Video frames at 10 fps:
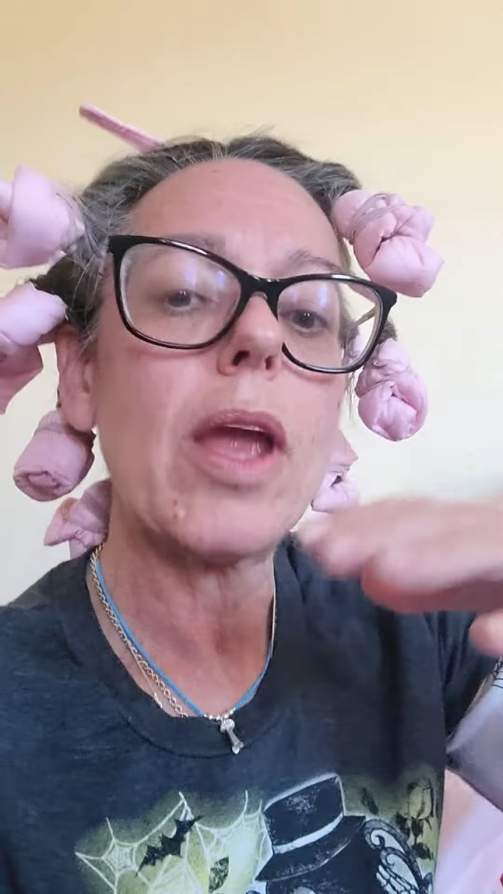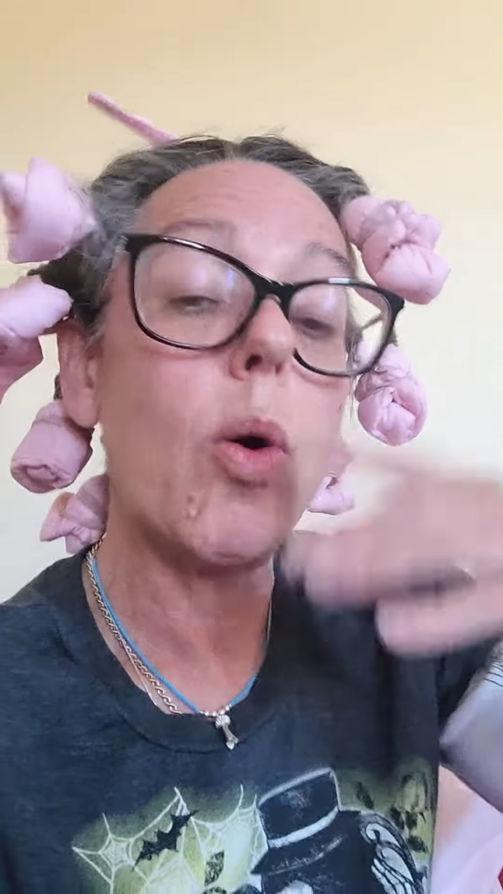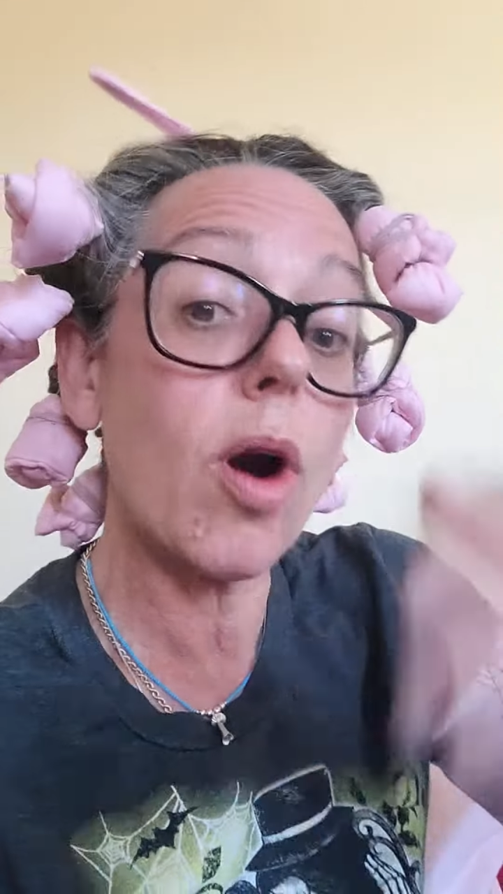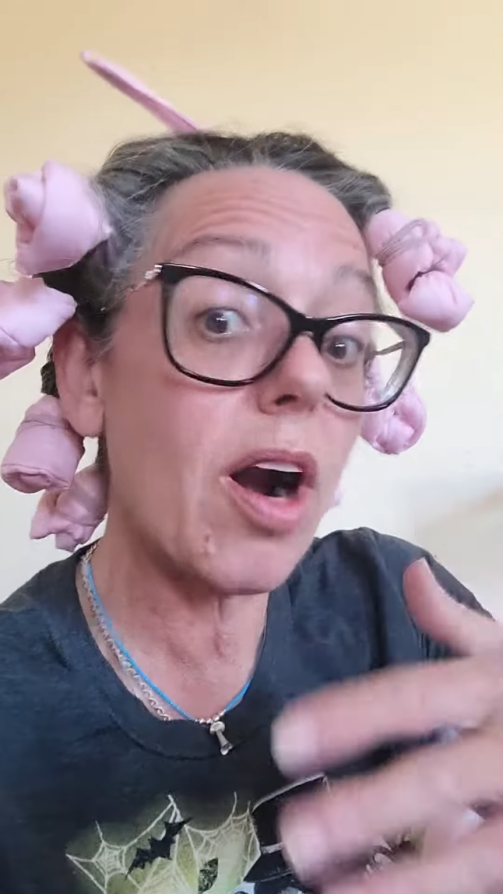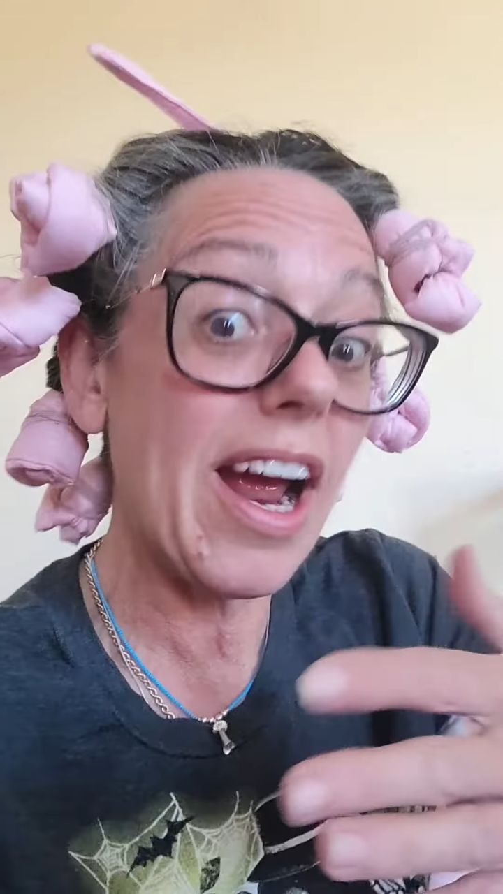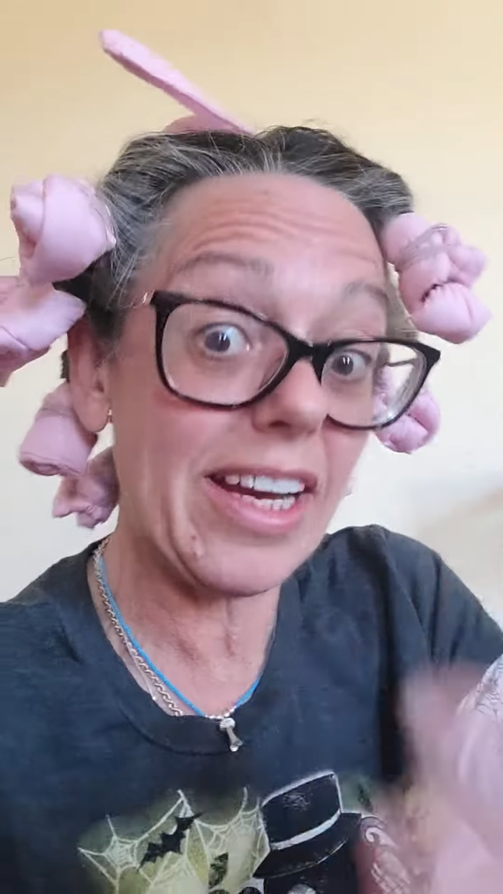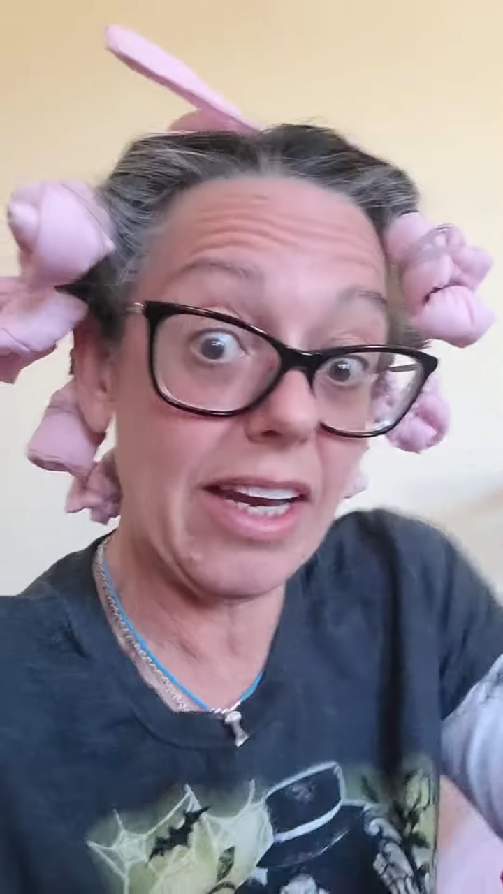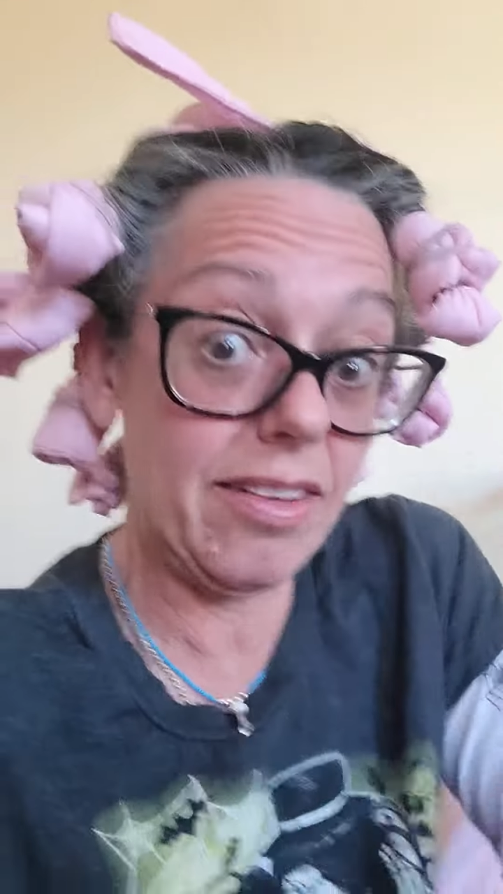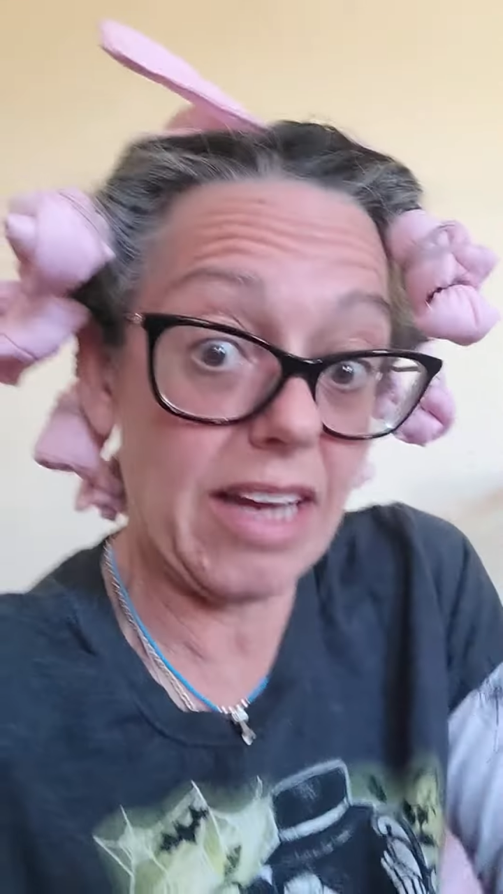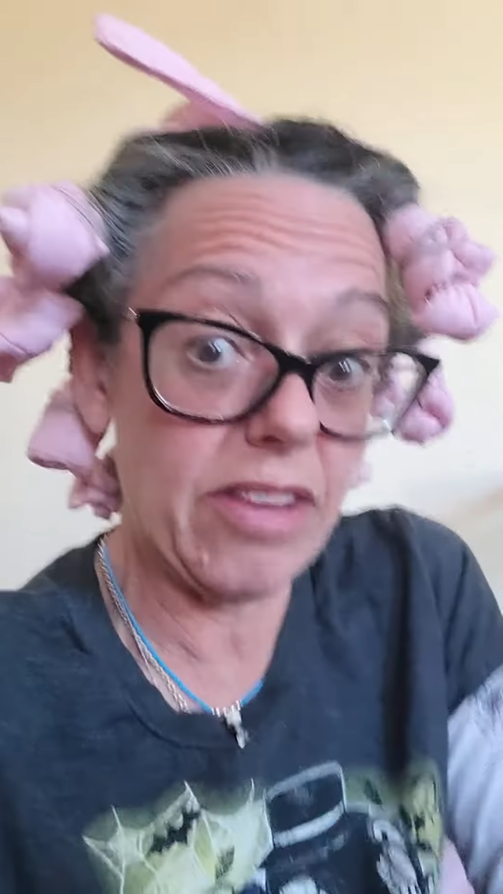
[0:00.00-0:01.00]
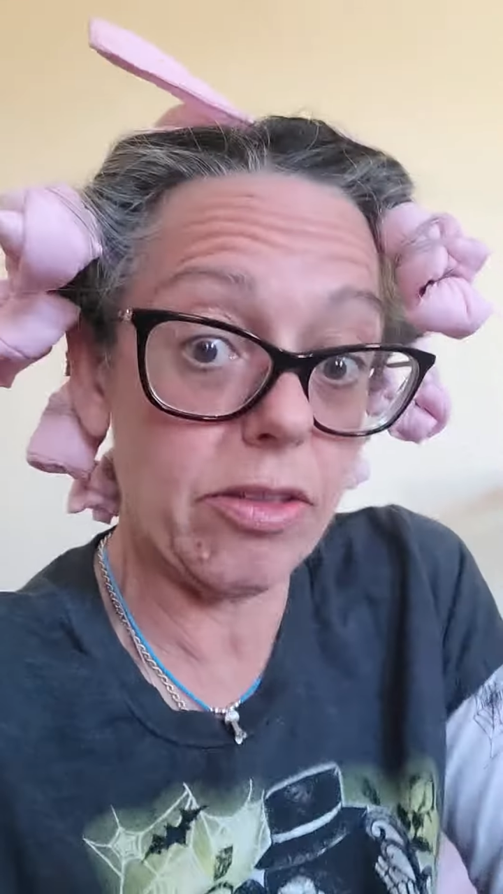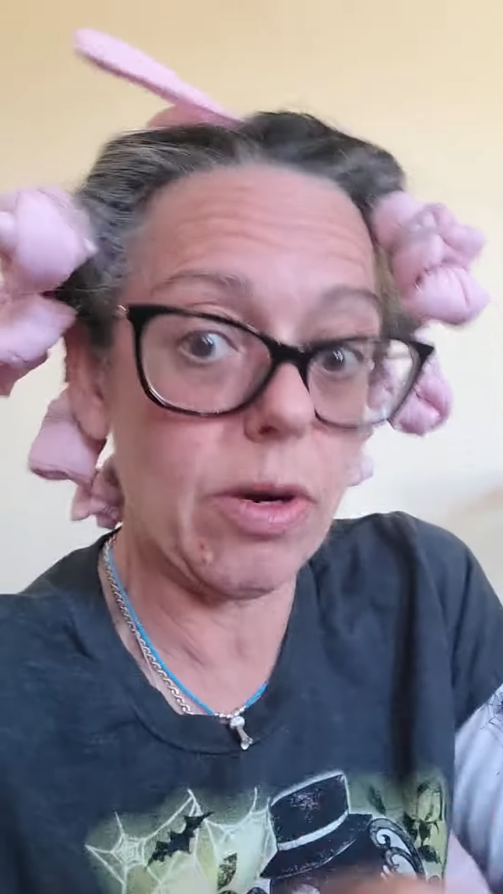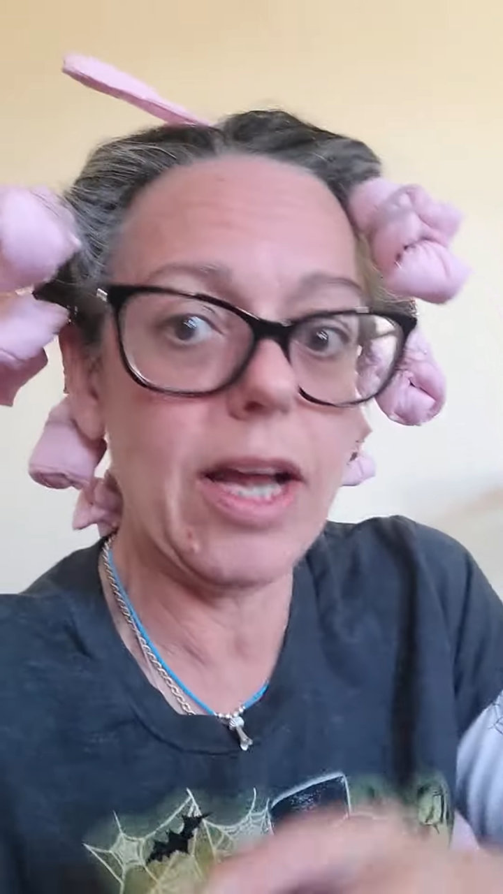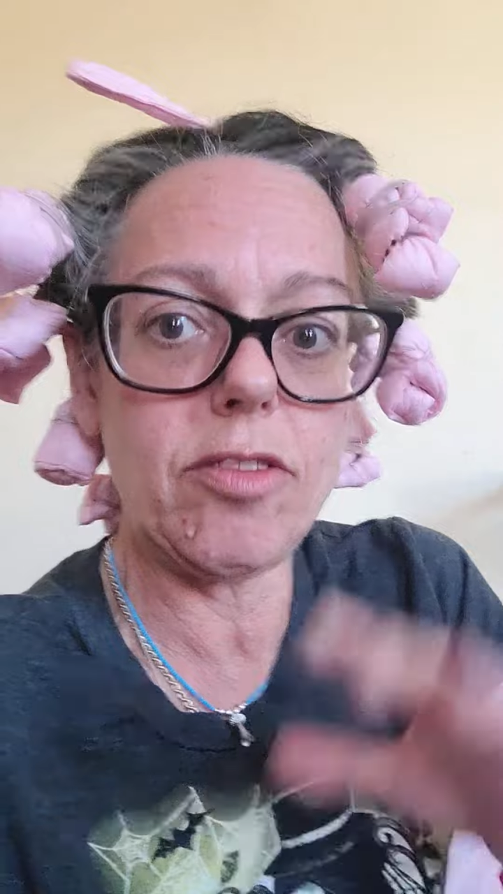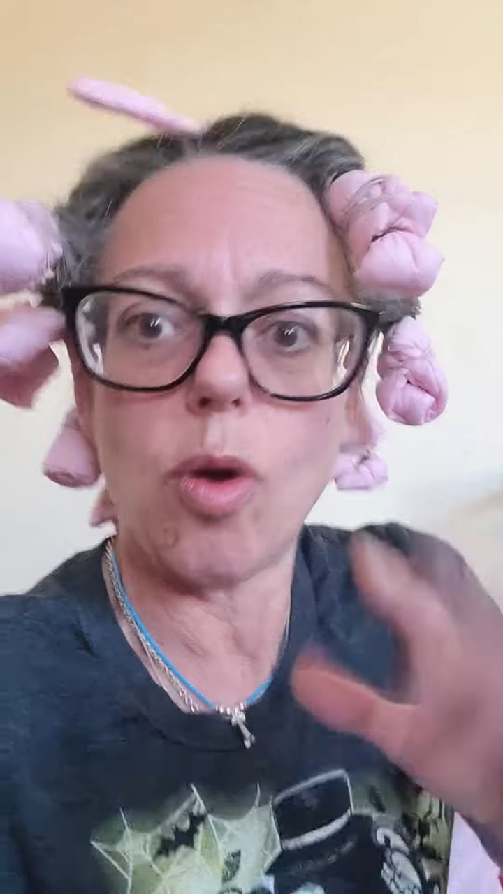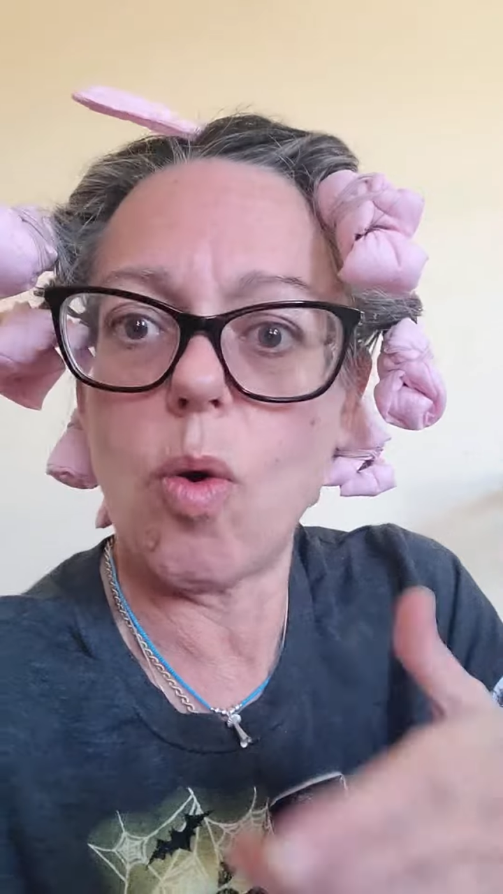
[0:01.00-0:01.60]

or I get death threats,